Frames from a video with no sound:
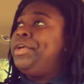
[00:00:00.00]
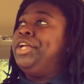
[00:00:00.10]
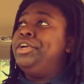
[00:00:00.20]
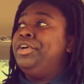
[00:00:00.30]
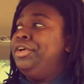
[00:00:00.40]

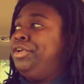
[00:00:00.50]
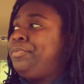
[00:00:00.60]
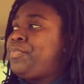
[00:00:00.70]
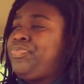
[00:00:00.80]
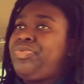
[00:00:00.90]
and good
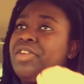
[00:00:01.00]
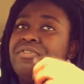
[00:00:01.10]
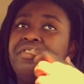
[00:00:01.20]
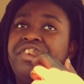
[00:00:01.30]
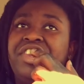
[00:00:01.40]
and
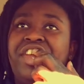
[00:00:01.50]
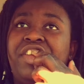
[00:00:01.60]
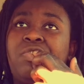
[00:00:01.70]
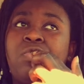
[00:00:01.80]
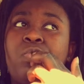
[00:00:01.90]
fulfilling.